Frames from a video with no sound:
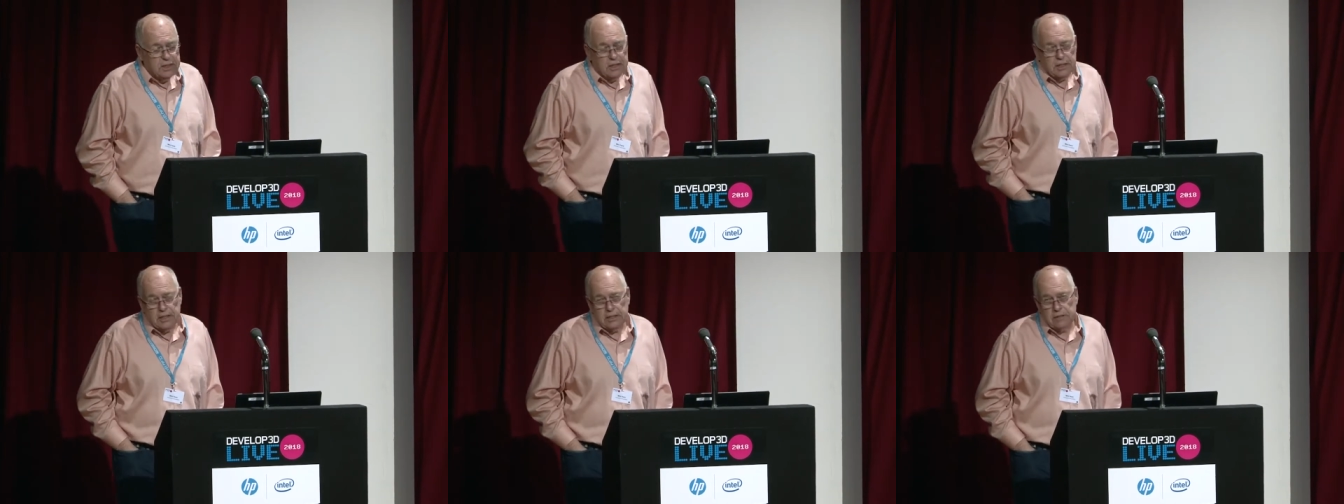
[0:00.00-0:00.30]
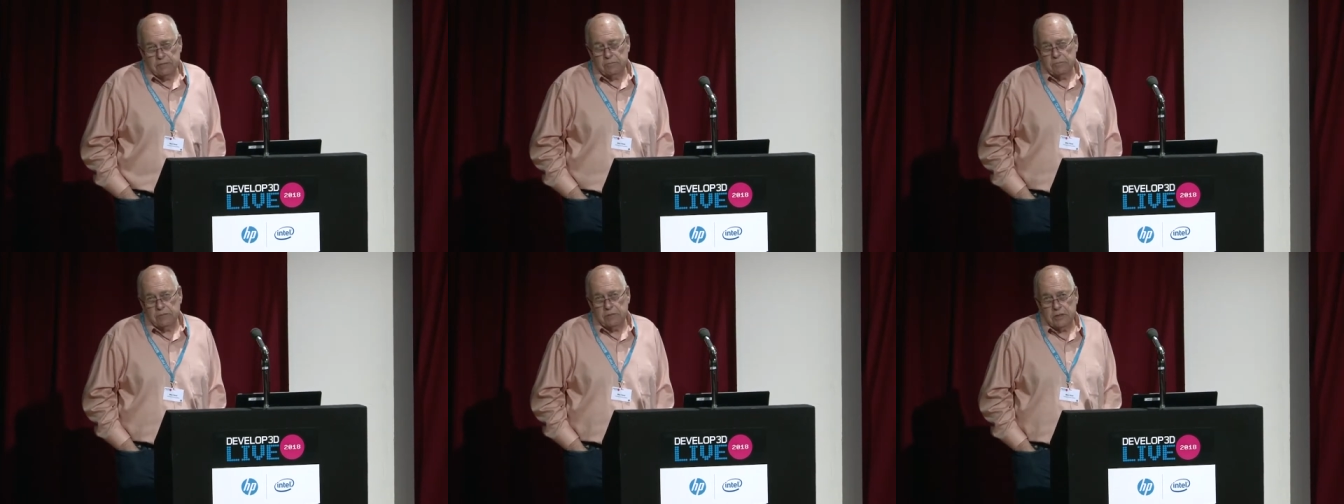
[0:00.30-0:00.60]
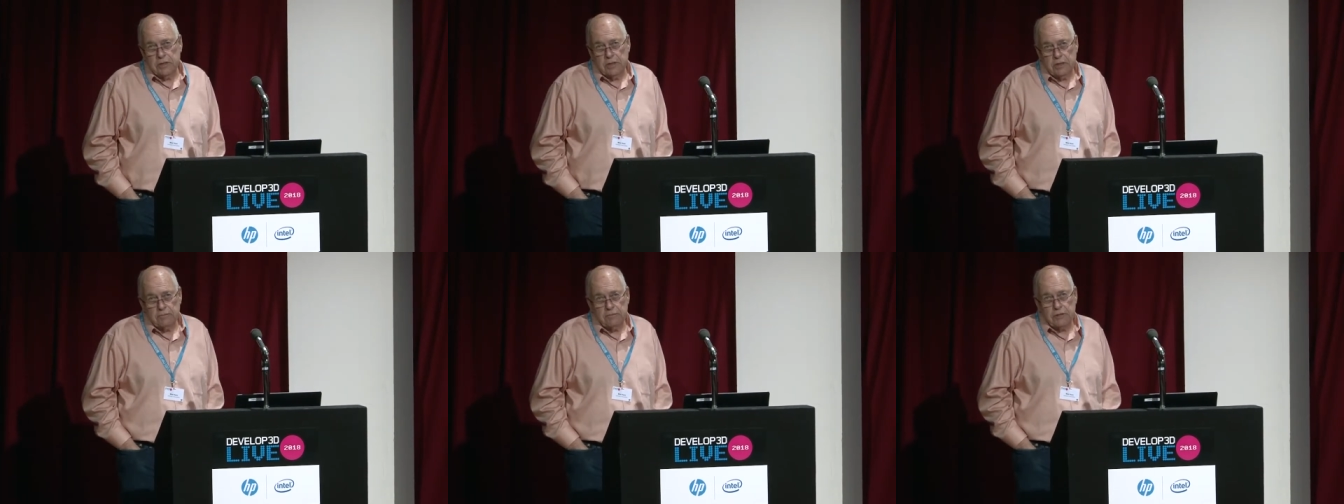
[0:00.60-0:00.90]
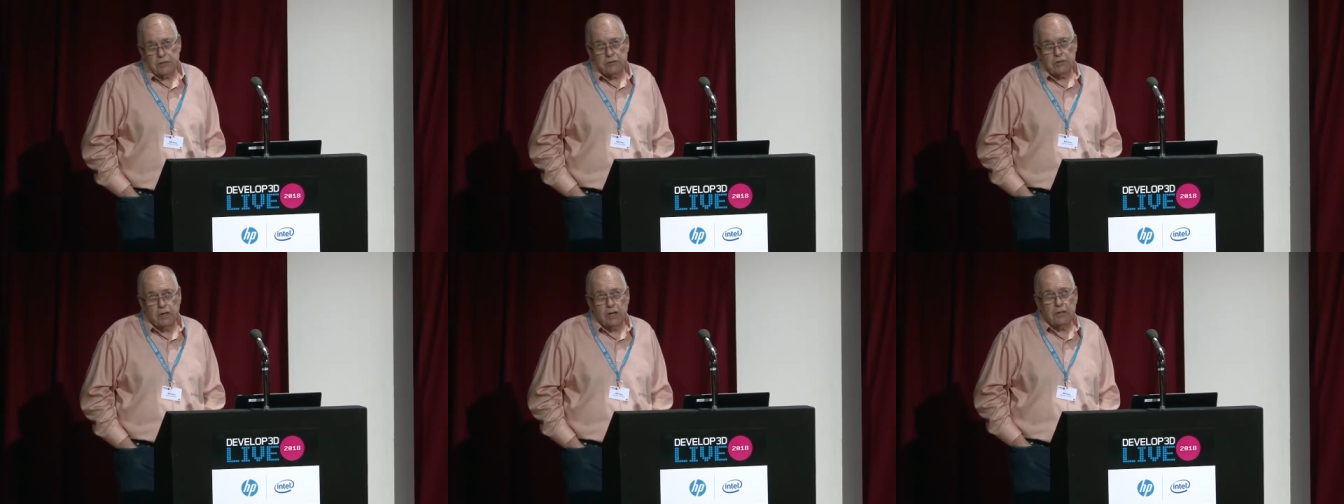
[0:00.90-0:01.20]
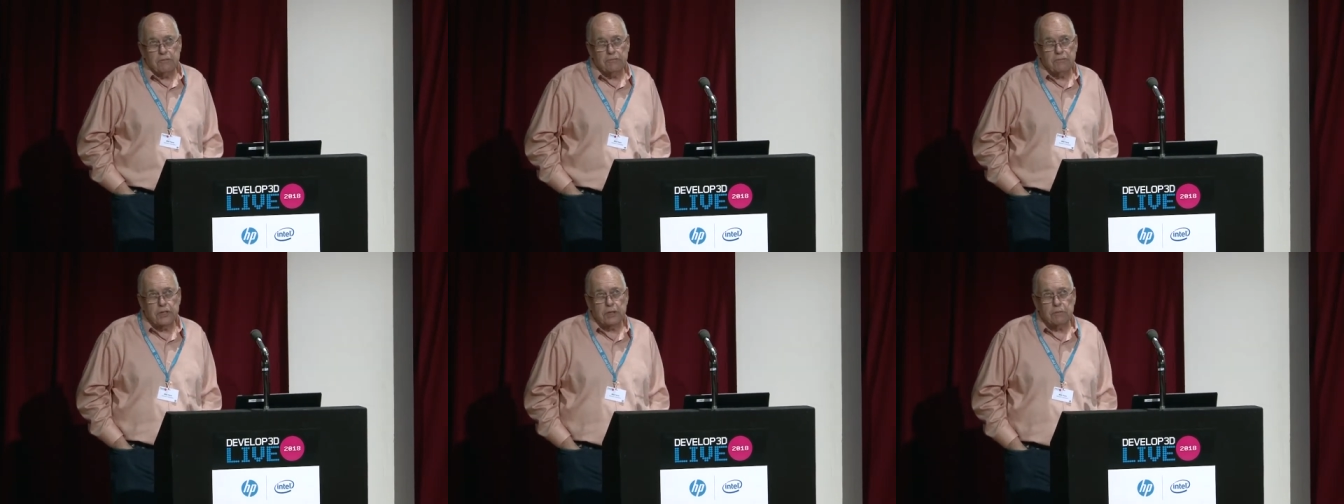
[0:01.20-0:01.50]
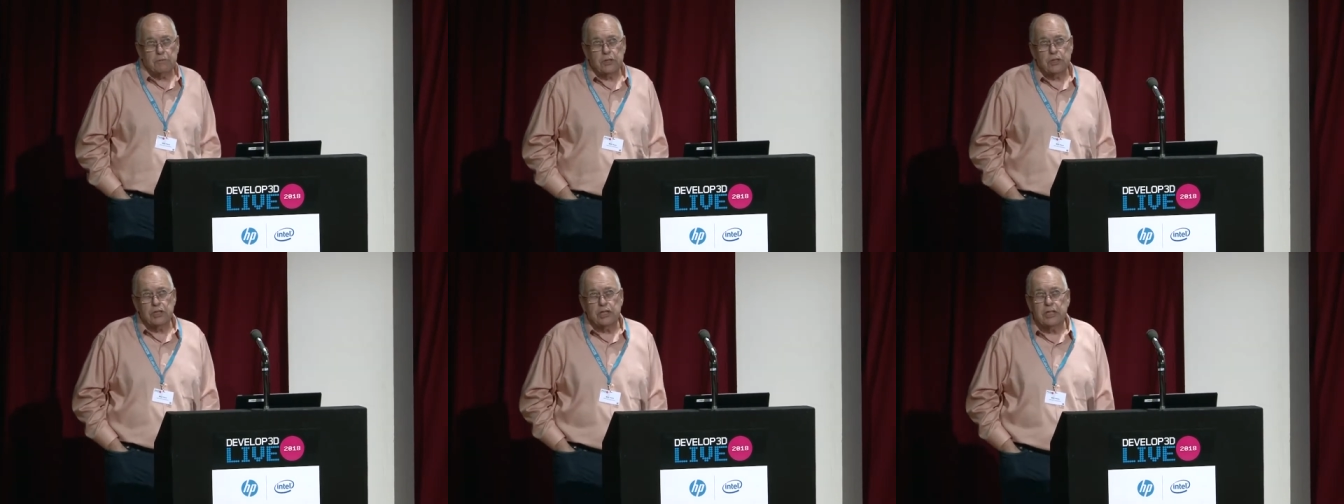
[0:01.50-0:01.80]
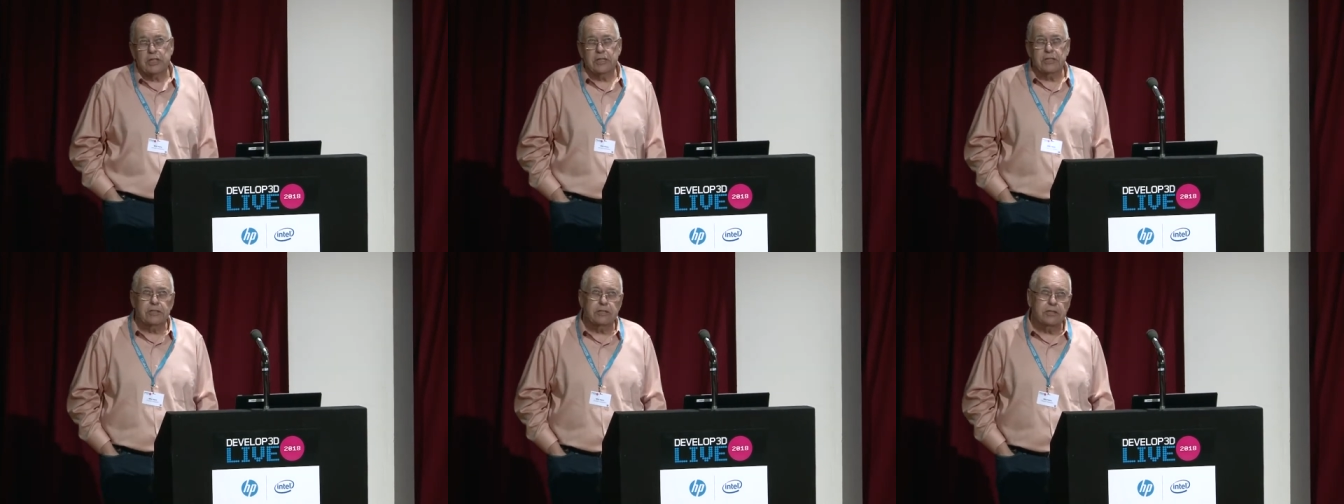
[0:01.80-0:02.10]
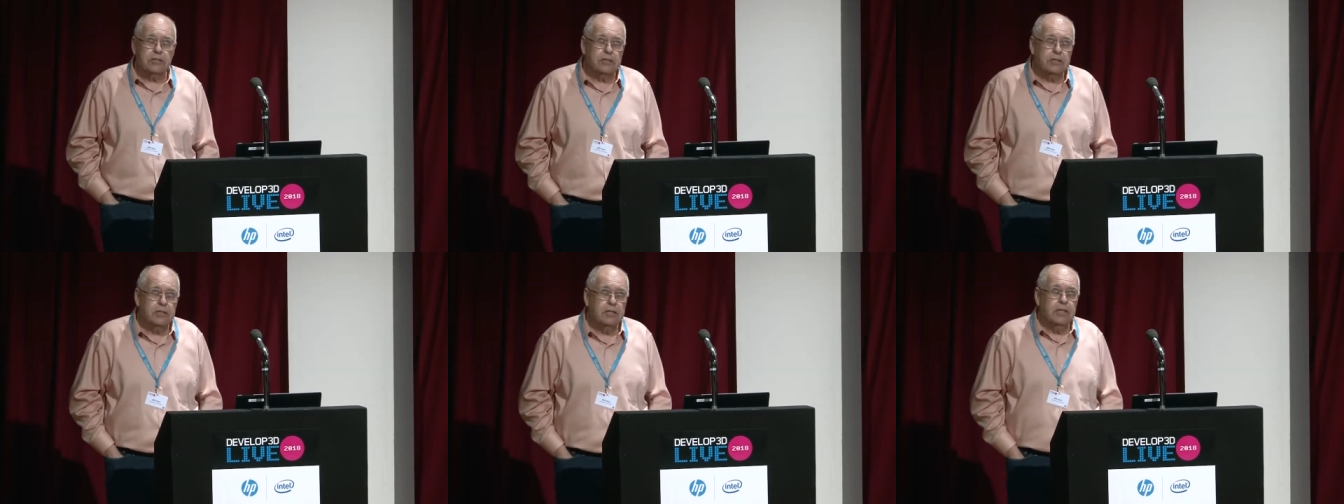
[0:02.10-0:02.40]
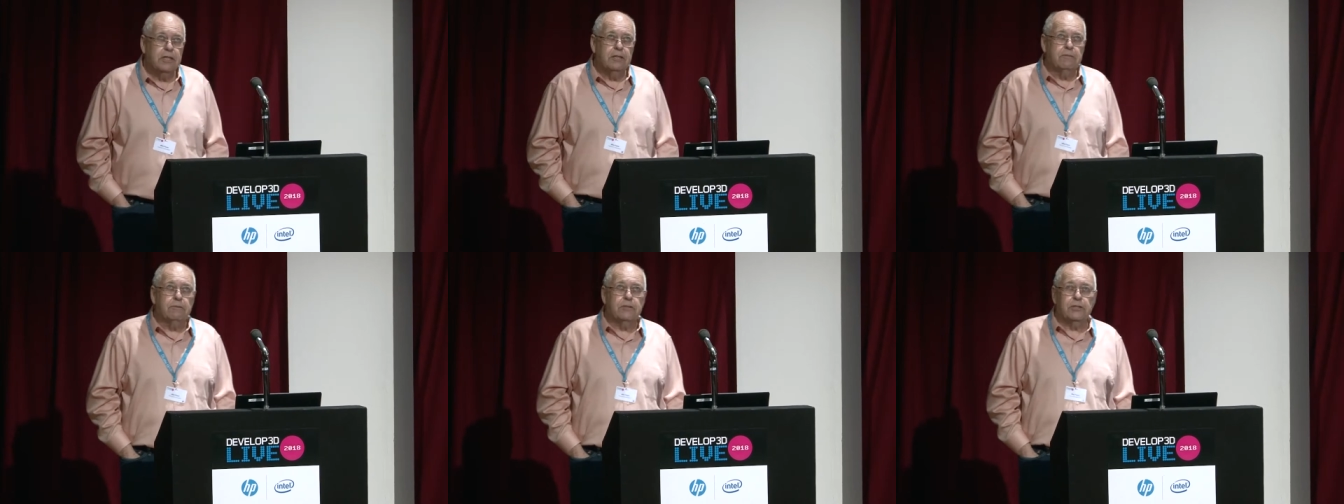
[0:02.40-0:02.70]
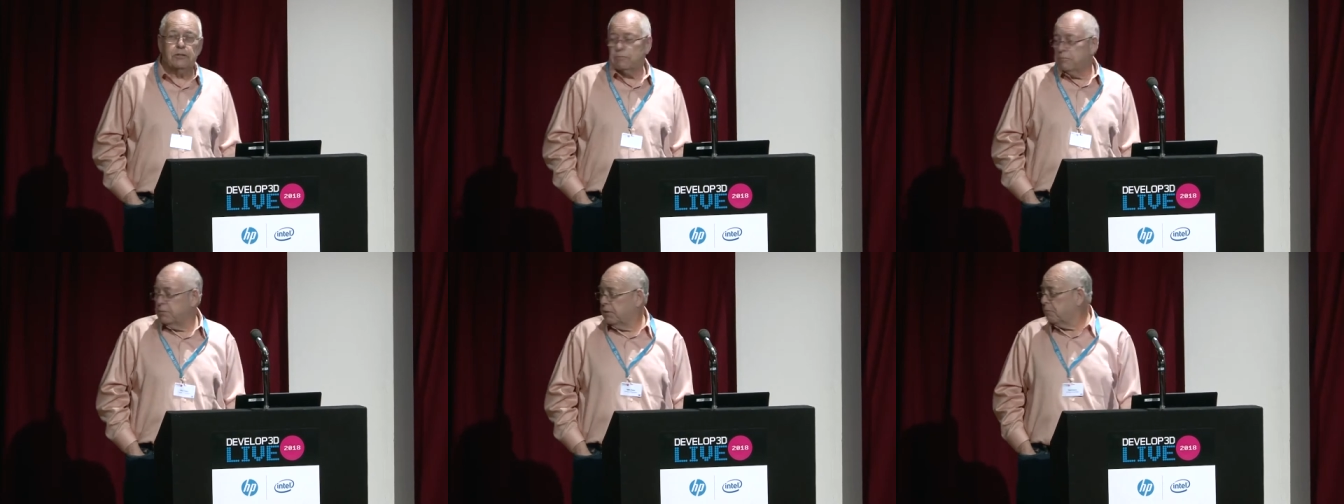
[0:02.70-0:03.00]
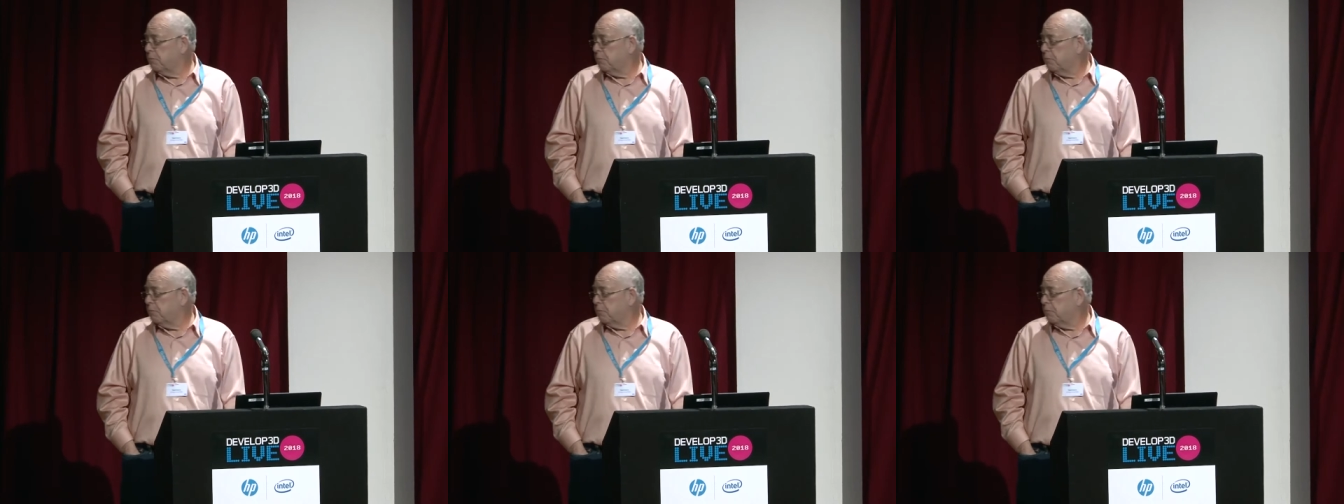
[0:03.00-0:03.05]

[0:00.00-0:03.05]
And the drafting machines that were